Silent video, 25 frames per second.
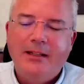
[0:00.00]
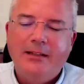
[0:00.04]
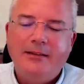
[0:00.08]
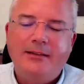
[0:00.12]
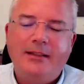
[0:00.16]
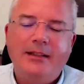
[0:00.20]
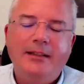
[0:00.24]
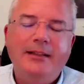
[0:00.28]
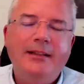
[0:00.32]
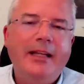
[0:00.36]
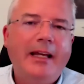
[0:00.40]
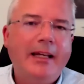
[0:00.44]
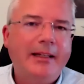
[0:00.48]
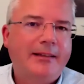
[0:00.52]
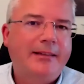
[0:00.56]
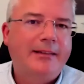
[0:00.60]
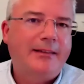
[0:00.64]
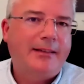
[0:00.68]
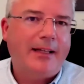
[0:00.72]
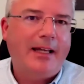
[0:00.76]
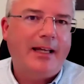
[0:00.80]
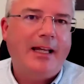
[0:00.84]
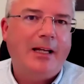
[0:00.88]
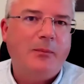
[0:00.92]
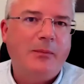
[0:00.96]
The next
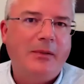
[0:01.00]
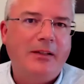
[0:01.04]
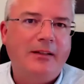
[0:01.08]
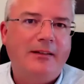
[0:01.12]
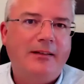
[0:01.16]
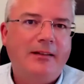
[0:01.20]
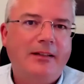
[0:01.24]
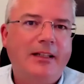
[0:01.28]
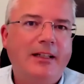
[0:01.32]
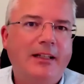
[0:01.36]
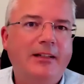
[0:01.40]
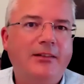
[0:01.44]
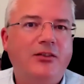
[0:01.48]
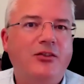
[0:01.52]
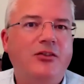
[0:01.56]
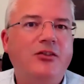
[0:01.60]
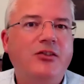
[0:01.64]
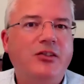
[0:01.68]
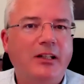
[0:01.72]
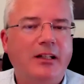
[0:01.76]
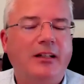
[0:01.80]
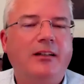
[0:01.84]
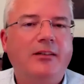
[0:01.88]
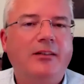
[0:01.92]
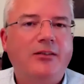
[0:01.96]
element is your
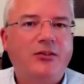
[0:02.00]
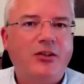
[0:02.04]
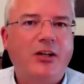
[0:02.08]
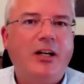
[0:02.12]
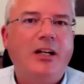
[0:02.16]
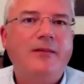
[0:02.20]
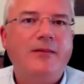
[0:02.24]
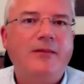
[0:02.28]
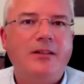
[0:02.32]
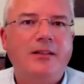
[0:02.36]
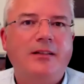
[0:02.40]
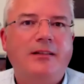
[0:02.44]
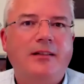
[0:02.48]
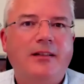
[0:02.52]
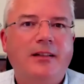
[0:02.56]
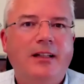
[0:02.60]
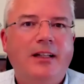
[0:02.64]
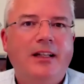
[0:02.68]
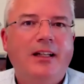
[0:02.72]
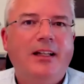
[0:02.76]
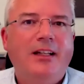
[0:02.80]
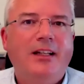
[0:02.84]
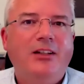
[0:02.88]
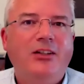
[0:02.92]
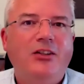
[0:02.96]
genius drivers.
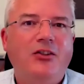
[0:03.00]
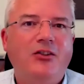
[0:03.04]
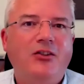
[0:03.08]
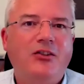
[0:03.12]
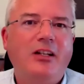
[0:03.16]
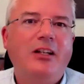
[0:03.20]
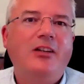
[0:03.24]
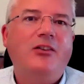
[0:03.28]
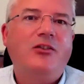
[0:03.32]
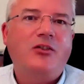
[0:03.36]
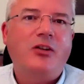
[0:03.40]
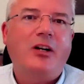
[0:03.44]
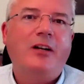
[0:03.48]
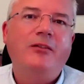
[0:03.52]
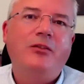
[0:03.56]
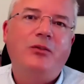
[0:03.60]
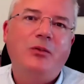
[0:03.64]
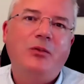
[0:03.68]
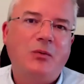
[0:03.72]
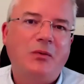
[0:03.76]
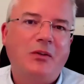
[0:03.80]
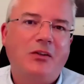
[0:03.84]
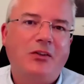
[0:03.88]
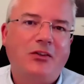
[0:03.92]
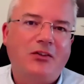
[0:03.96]
Your genius drivers,
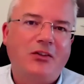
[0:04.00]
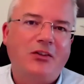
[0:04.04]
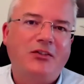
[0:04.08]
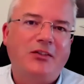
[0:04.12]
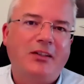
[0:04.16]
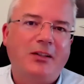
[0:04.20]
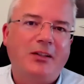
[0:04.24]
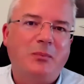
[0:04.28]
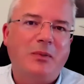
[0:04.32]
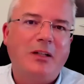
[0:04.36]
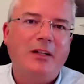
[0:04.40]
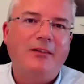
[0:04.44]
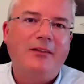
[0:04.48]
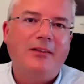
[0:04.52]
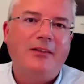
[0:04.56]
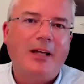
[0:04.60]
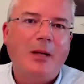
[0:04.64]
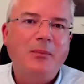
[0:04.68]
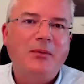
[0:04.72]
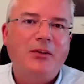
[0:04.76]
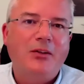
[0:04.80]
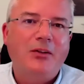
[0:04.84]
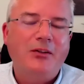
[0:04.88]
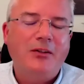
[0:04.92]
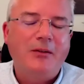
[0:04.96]
which we discussed on the previous
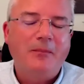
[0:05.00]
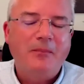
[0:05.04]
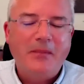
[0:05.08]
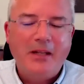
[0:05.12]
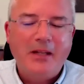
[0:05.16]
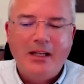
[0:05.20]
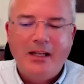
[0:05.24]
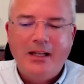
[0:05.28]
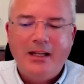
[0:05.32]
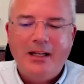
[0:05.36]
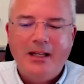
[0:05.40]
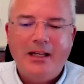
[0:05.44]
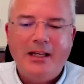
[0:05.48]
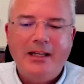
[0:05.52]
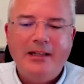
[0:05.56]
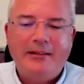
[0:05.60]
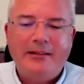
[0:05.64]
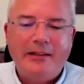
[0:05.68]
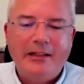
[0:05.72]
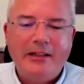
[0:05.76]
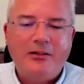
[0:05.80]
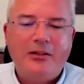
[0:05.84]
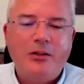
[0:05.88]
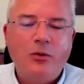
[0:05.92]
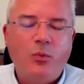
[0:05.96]
episode, is
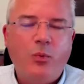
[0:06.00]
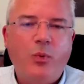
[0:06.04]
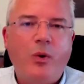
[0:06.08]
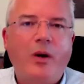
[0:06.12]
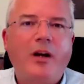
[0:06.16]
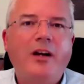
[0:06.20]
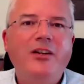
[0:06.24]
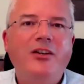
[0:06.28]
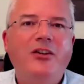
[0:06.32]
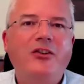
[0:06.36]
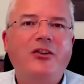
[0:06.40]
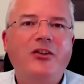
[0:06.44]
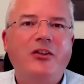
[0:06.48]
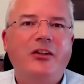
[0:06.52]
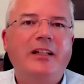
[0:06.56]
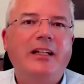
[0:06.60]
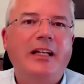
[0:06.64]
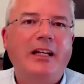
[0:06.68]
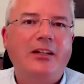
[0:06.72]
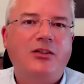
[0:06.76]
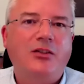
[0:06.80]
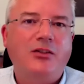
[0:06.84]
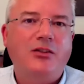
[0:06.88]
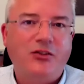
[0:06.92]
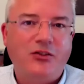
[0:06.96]
literally where you're going to
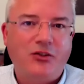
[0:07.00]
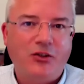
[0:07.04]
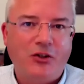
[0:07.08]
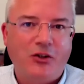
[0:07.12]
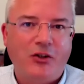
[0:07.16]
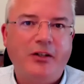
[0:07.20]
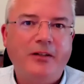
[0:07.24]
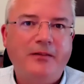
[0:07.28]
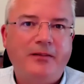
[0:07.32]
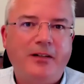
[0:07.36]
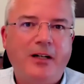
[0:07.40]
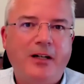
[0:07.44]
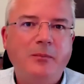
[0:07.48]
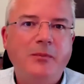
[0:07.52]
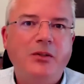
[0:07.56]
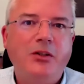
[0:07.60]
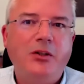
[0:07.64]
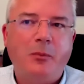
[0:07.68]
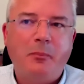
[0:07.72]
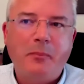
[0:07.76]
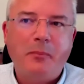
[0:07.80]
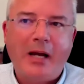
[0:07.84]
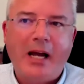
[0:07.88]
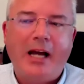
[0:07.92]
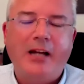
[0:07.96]
get your joy from,
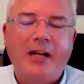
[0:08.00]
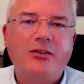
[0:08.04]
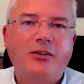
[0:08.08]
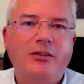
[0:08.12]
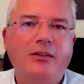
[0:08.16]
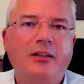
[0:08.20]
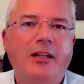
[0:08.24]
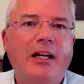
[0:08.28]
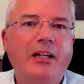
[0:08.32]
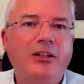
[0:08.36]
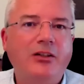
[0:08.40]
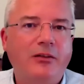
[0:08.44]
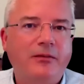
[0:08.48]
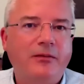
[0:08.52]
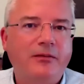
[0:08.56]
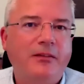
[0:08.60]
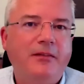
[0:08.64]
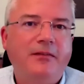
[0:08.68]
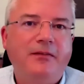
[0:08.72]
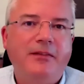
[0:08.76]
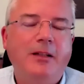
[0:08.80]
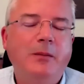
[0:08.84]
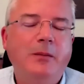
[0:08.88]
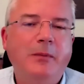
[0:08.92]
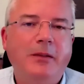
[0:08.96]
your passion, and your
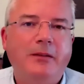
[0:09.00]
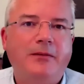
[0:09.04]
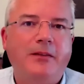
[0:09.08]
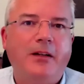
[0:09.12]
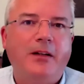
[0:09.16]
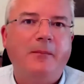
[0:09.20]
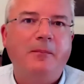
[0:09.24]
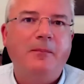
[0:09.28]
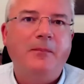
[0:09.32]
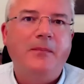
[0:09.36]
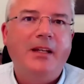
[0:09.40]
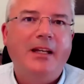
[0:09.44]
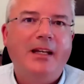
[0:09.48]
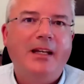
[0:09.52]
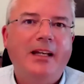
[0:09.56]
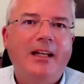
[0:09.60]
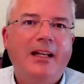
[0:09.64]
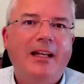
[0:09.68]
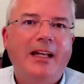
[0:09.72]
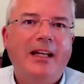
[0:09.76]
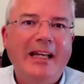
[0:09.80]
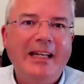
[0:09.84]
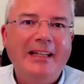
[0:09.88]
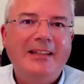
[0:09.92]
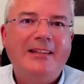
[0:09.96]
fulfillment from.
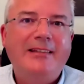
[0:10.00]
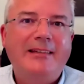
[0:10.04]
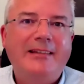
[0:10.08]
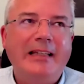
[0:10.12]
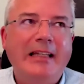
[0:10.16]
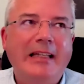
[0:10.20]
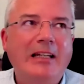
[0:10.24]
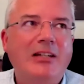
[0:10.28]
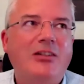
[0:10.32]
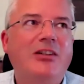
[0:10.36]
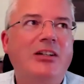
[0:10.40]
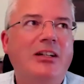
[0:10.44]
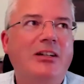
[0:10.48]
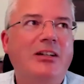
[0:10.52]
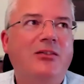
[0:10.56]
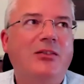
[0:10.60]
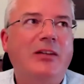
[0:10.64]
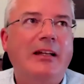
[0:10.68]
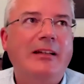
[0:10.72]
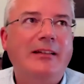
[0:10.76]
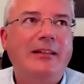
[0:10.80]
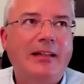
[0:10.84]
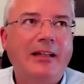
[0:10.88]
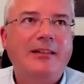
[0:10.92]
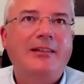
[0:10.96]
It's literally,
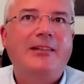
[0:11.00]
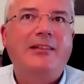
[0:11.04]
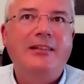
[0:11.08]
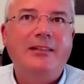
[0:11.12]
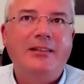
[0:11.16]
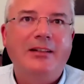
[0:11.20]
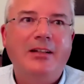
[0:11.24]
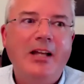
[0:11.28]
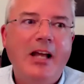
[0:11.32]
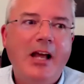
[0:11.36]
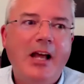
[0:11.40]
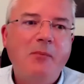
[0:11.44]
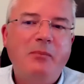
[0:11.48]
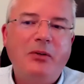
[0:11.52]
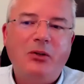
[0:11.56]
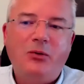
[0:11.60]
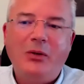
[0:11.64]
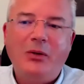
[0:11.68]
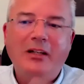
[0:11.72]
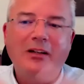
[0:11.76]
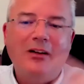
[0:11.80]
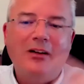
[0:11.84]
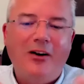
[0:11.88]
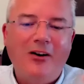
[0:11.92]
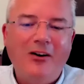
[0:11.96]
that's
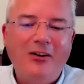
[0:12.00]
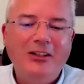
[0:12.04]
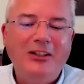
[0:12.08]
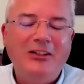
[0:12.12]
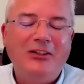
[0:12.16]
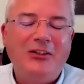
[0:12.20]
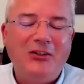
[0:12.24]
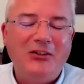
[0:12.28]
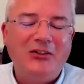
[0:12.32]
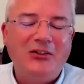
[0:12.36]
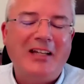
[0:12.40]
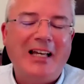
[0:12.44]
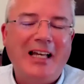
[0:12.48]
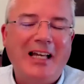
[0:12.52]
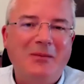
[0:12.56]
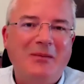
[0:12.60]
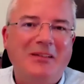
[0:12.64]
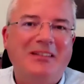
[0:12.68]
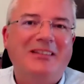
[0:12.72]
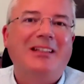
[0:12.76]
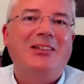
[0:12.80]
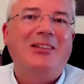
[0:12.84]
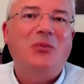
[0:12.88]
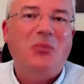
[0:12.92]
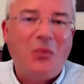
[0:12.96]
between all of those elements,
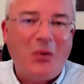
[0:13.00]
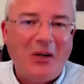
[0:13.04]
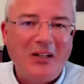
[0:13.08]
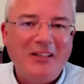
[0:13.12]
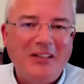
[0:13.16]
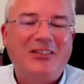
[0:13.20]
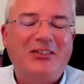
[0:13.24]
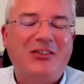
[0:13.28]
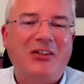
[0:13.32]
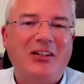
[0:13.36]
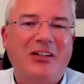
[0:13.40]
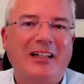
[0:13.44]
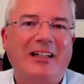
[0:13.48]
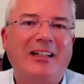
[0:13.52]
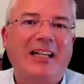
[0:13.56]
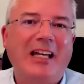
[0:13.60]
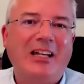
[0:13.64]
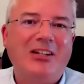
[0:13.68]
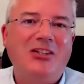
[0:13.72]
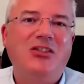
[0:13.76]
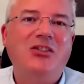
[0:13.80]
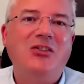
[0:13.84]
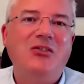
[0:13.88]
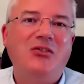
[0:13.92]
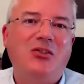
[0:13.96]
that's what's going to
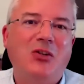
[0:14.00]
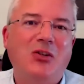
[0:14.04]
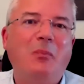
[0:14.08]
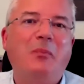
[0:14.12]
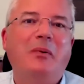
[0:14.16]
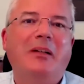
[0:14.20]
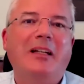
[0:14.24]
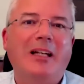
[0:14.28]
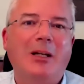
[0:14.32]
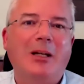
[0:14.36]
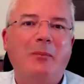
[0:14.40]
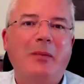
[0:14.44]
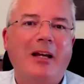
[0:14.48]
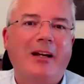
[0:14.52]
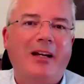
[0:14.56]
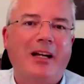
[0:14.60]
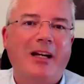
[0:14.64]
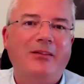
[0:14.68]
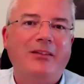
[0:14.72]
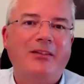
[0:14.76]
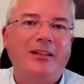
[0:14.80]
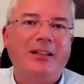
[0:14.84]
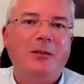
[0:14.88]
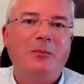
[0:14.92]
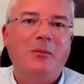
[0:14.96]
get you jumping out of bed
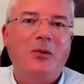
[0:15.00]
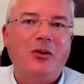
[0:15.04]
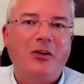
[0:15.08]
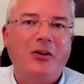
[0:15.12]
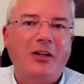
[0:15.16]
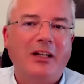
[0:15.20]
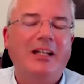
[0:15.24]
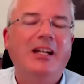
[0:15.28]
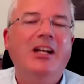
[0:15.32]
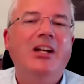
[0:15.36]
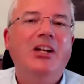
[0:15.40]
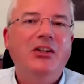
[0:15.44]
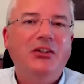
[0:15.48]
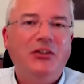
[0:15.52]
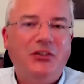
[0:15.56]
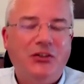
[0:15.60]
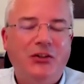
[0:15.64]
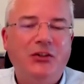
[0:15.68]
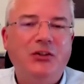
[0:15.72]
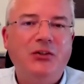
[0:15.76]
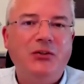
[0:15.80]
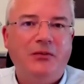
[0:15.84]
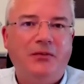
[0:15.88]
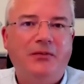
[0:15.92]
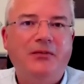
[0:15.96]
every single morning
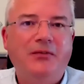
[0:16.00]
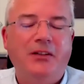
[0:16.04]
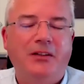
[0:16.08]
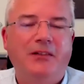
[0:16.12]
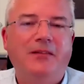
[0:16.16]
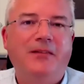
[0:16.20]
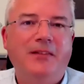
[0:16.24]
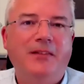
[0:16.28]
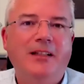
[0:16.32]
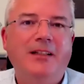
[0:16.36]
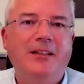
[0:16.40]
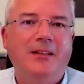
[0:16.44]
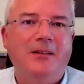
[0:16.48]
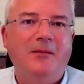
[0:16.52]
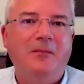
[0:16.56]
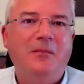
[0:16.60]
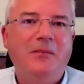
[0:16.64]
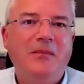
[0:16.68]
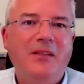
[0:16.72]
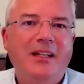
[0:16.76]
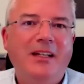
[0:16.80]
to fulfill.